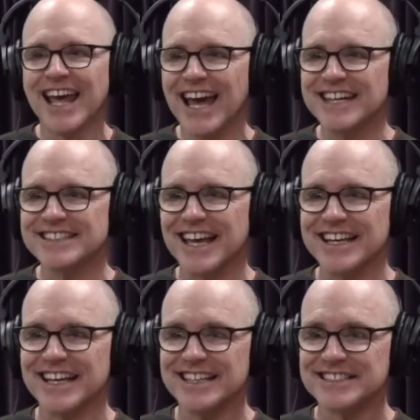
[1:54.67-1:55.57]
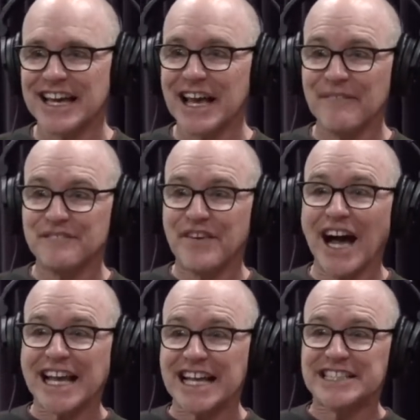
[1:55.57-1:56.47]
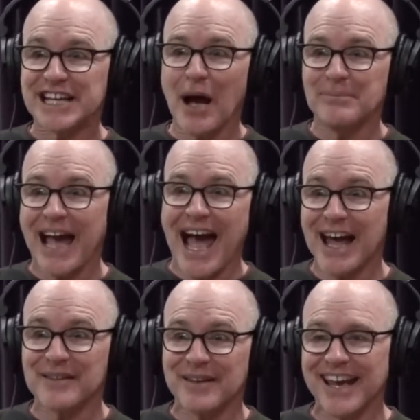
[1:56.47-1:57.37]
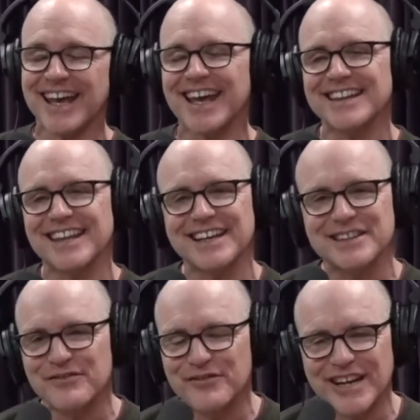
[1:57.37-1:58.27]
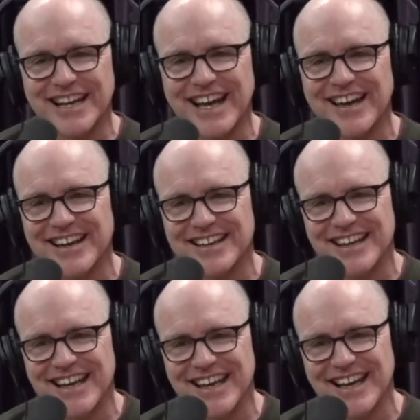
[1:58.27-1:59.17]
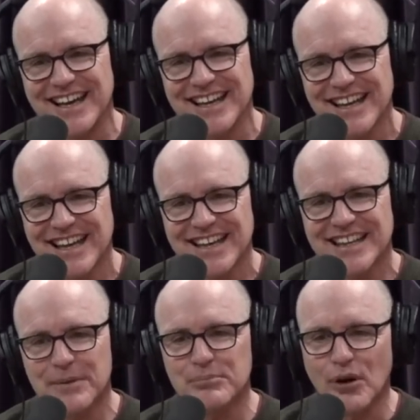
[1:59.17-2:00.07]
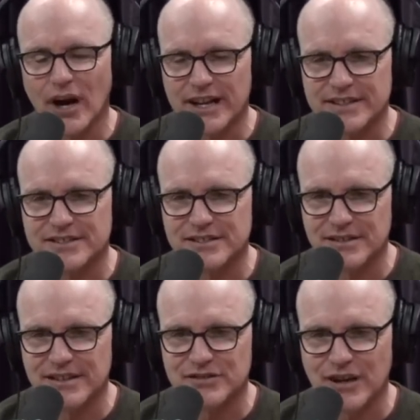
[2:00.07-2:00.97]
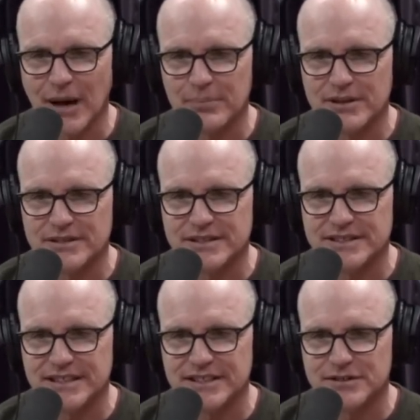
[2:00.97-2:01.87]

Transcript: And he's like, he's like, it fucking jumped out of me. And like, they're freaking out. And they, uh, they brought it to the tropical disease.